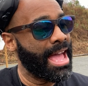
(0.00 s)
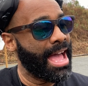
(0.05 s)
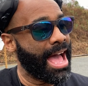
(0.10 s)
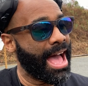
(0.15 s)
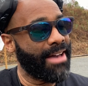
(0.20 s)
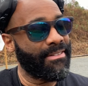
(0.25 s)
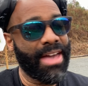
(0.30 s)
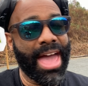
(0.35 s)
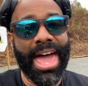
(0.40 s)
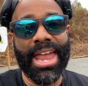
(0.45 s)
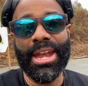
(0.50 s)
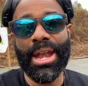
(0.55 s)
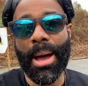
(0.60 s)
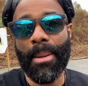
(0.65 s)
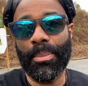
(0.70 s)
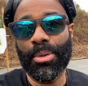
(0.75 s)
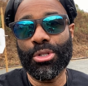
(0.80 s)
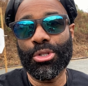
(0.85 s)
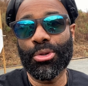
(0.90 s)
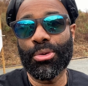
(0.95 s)
I've had an
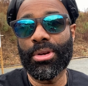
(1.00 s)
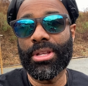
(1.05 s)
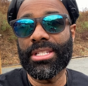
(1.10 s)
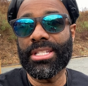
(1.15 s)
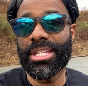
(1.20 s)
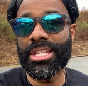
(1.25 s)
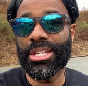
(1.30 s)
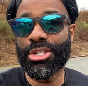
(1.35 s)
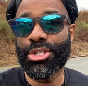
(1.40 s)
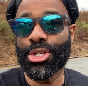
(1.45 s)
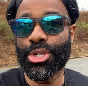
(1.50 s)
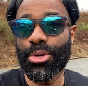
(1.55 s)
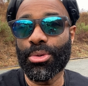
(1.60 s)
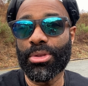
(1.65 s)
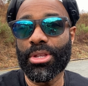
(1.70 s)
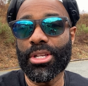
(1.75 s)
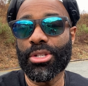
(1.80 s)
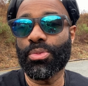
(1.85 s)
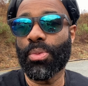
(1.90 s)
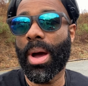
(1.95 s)
opportunity to shoot
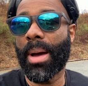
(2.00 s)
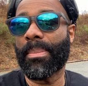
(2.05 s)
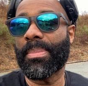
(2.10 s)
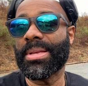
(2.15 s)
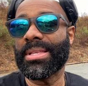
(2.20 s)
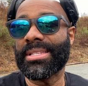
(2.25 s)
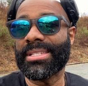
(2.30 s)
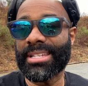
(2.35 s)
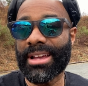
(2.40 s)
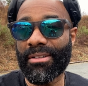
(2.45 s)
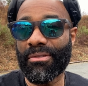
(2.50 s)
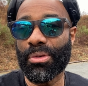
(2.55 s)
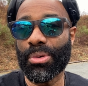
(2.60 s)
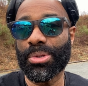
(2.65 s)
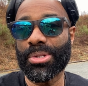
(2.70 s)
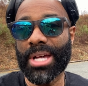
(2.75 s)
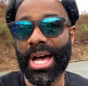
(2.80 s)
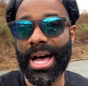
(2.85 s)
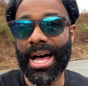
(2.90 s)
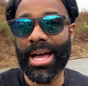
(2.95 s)
this weapon several
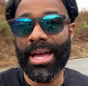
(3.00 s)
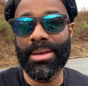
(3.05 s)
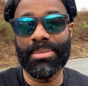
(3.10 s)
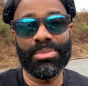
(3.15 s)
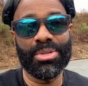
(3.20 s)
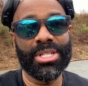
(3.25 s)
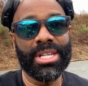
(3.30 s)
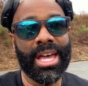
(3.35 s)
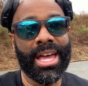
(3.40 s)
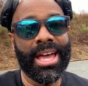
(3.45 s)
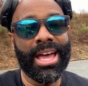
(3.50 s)
times,